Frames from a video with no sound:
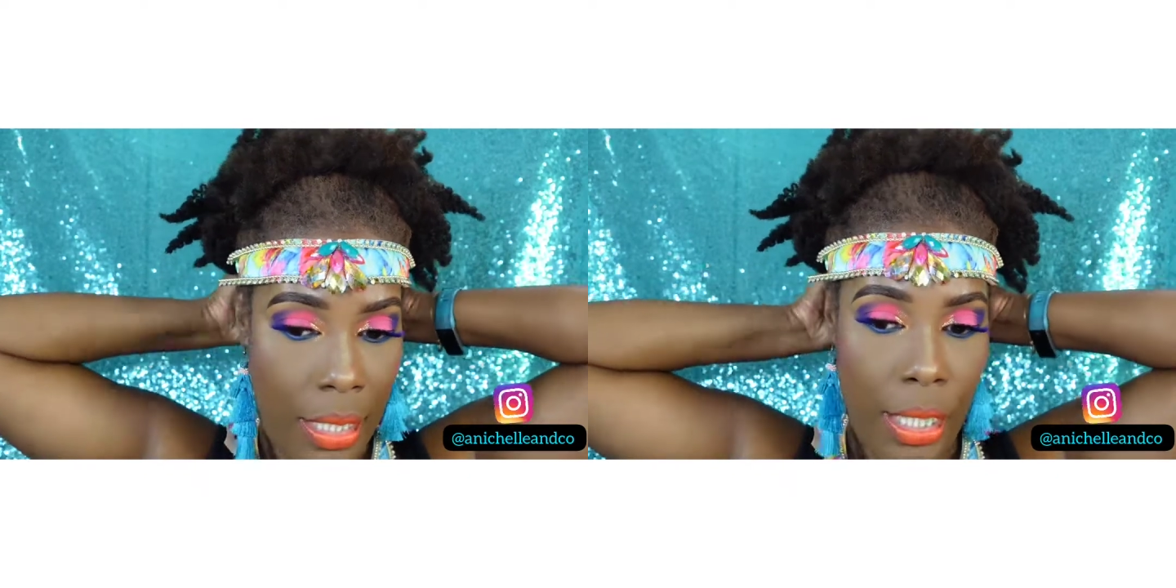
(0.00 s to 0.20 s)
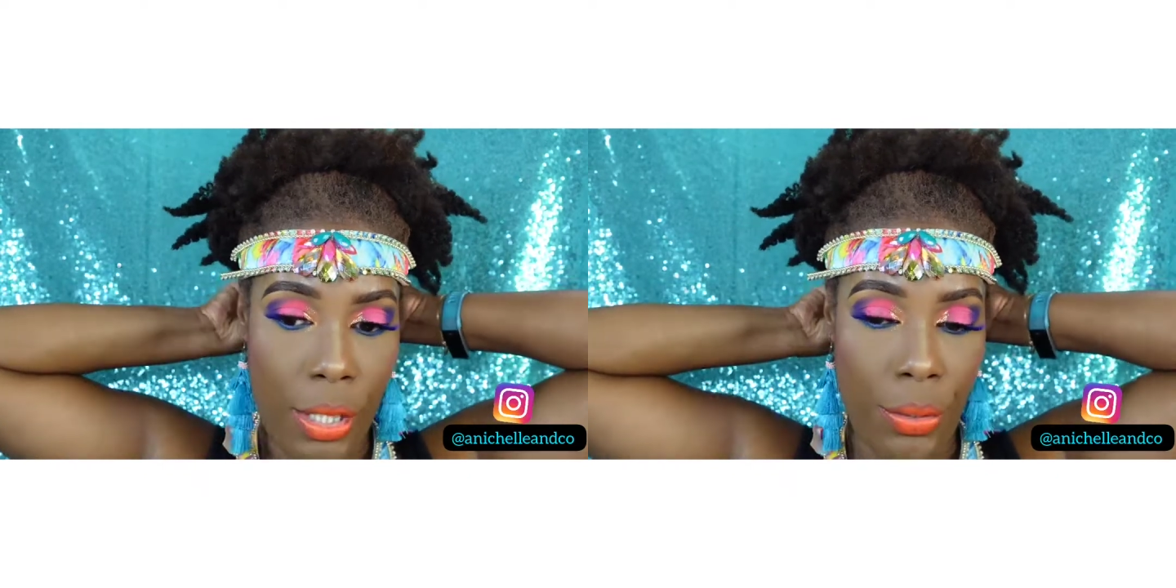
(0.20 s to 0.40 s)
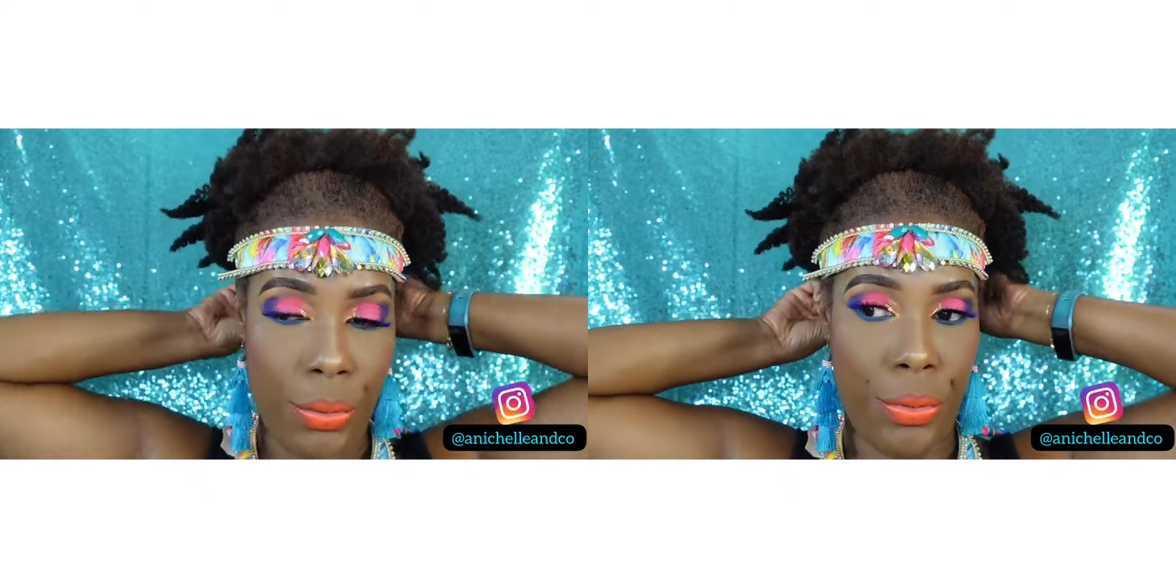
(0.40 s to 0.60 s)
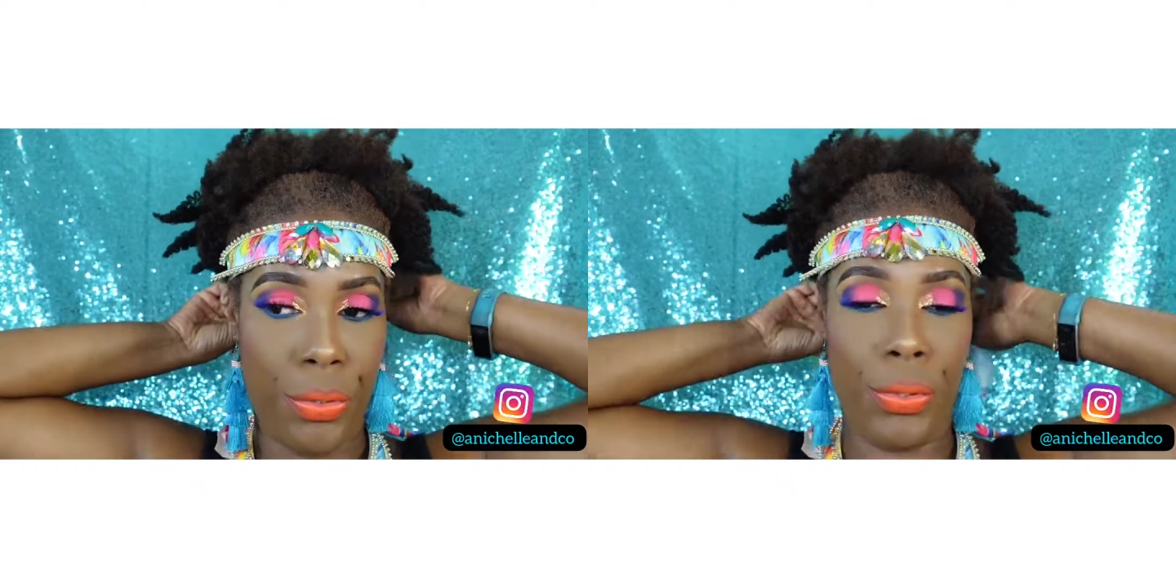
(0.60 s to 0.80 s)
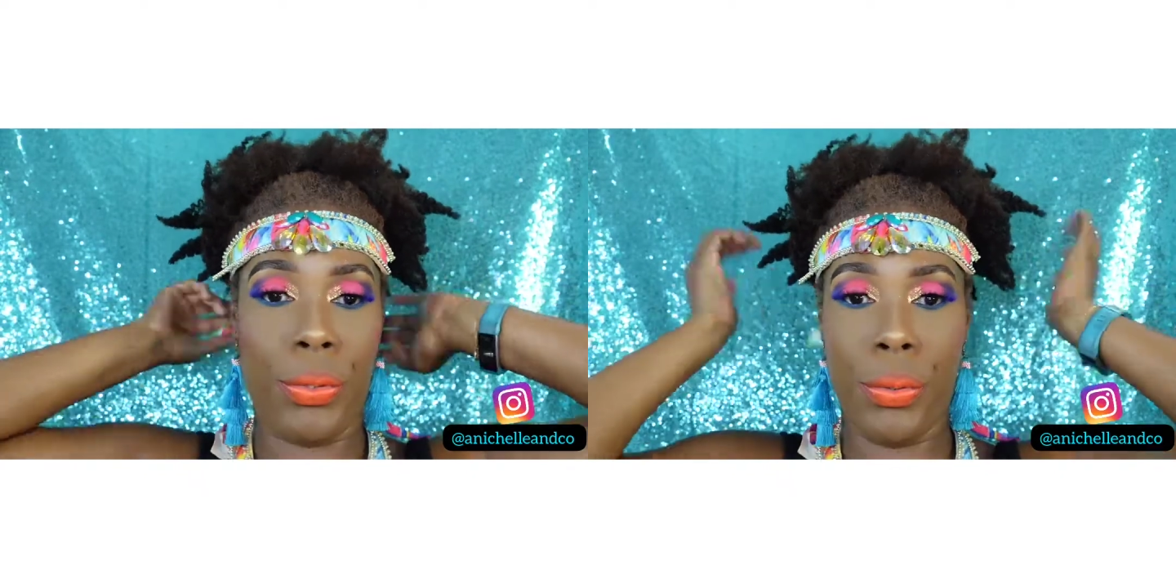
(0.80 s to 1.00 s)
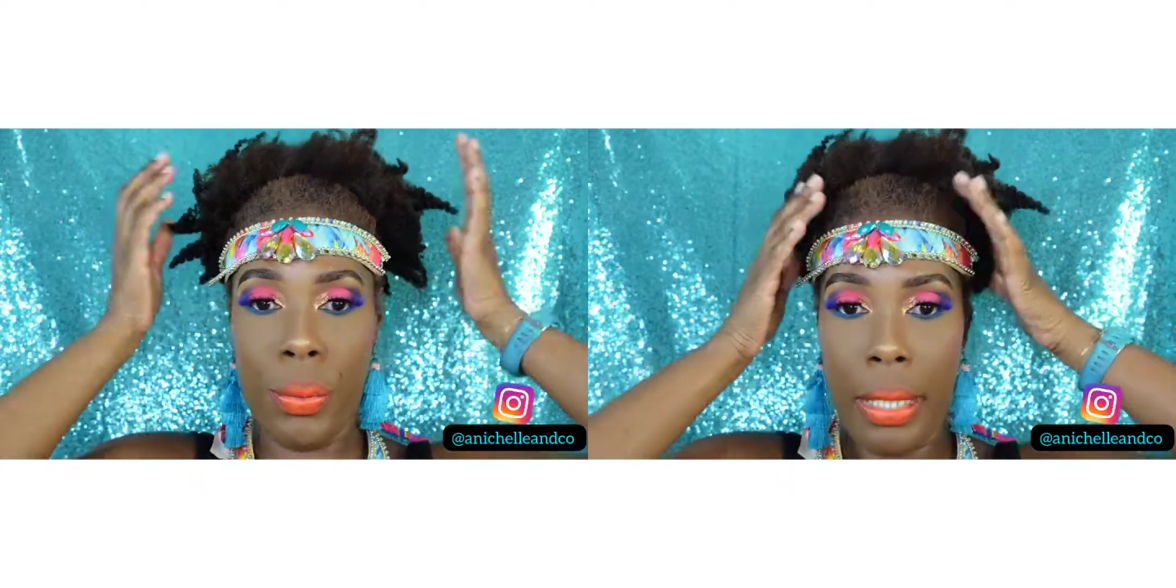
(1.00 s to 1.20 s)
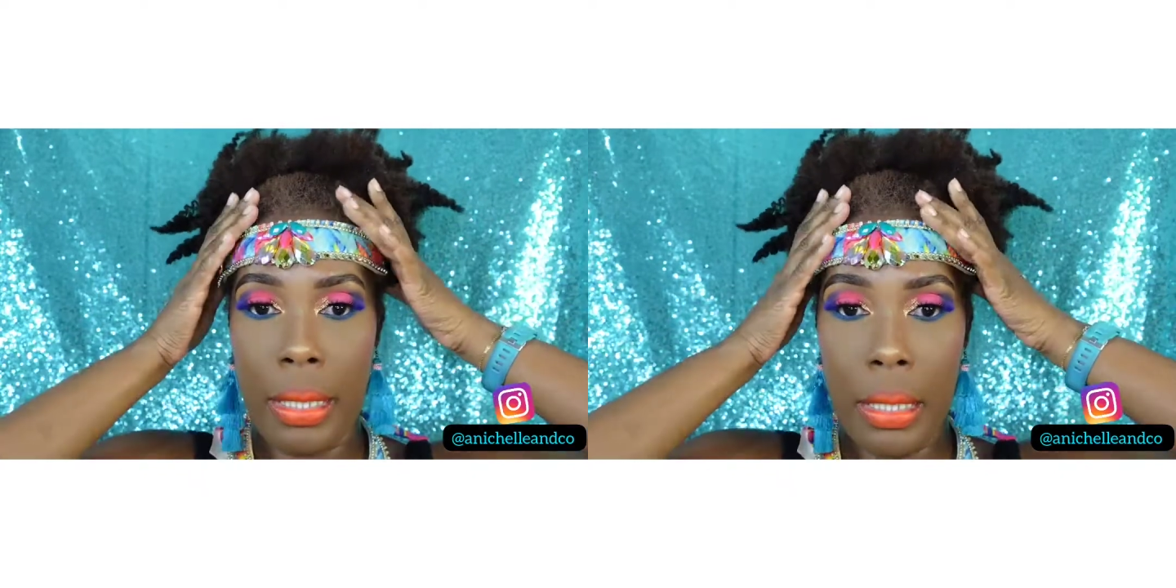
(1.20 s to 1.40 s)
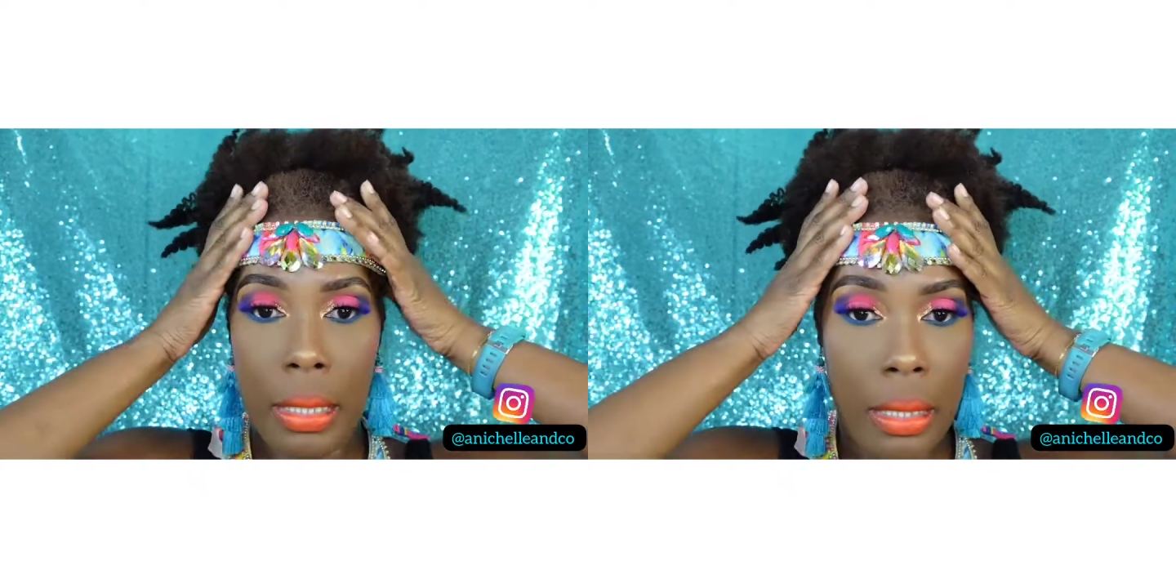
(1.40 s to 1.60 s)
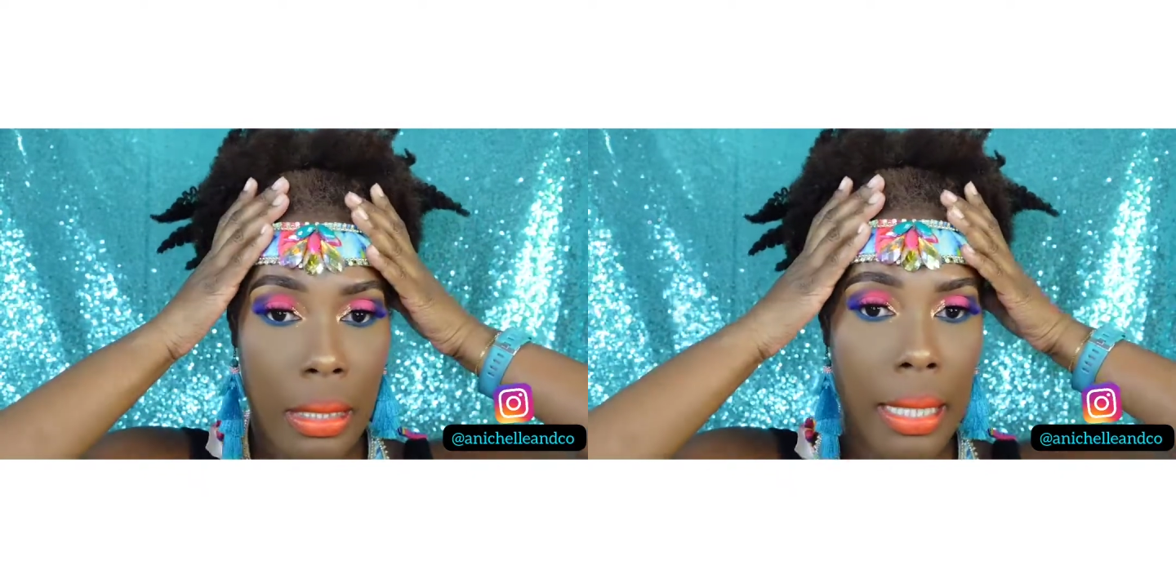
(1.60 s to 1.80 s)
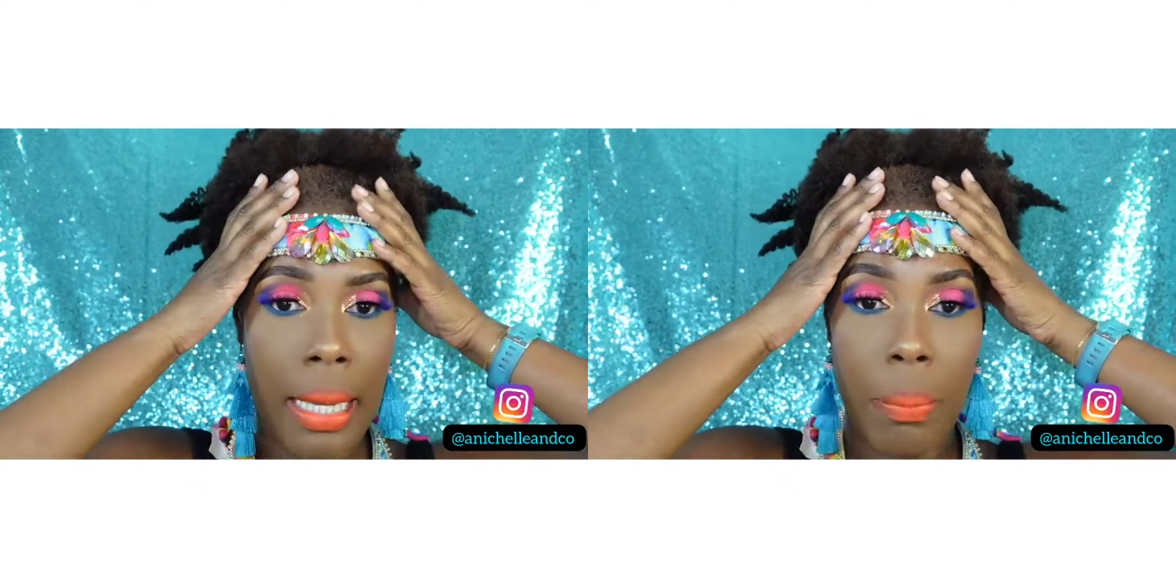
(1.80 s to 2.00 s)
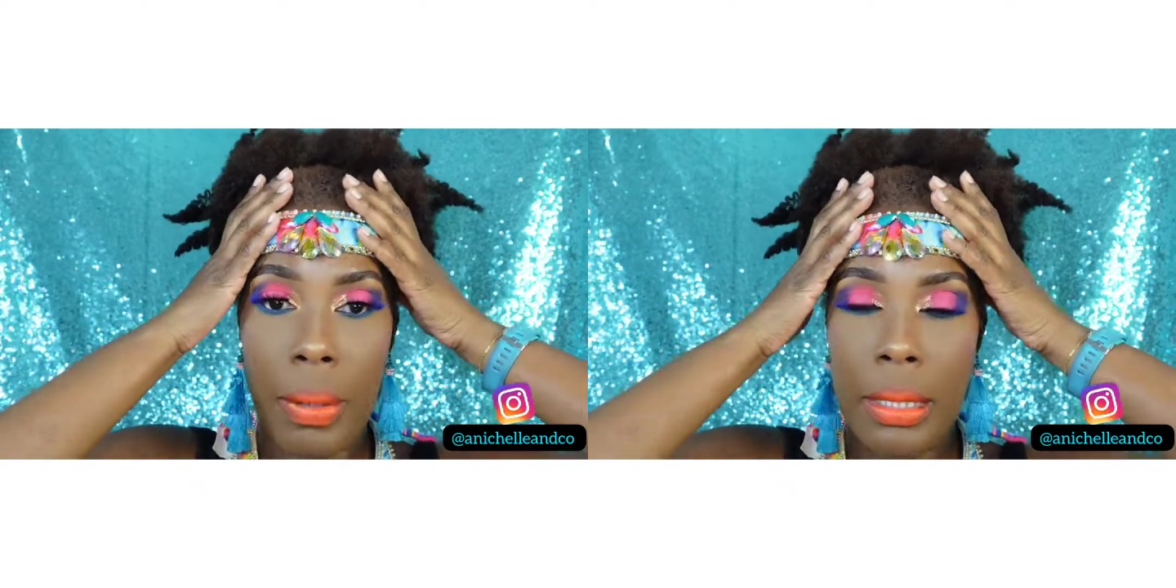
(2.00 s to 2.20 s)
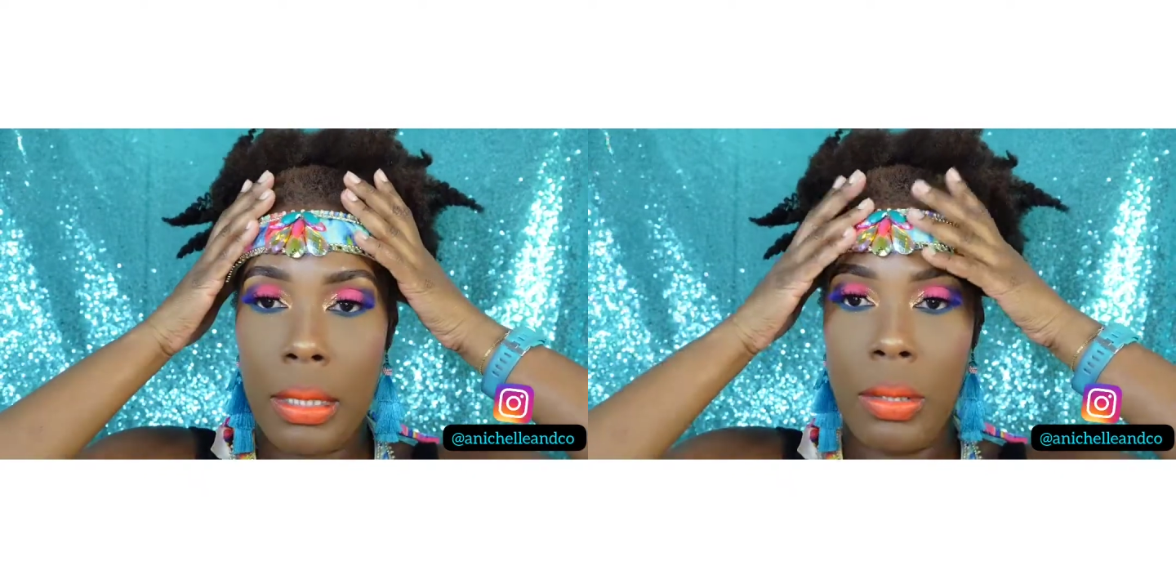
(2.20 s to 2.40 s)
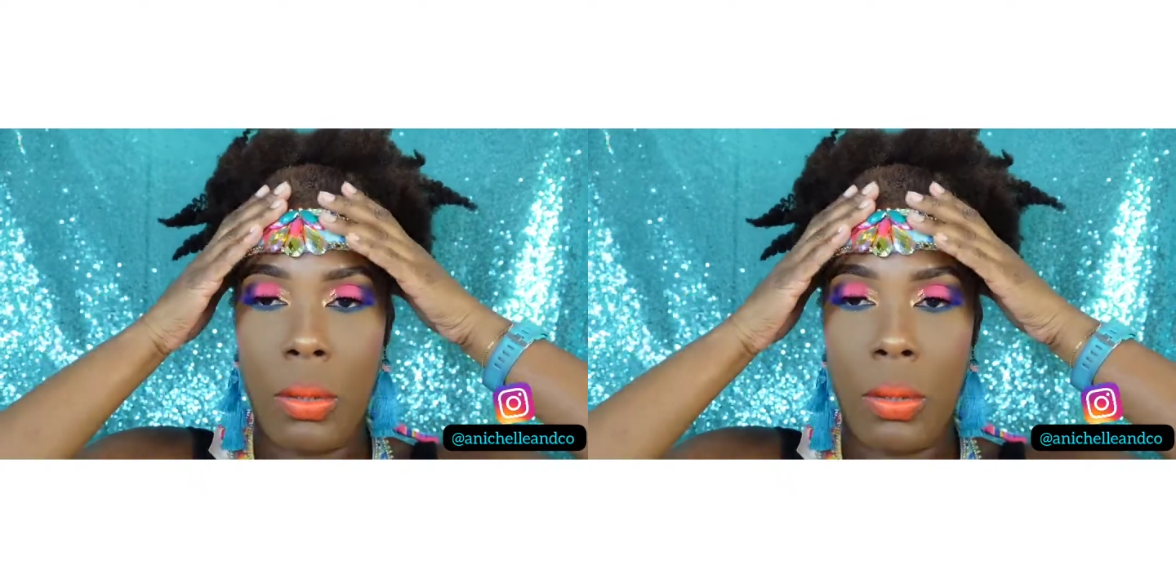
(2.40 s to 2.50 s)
Years, right? The head part is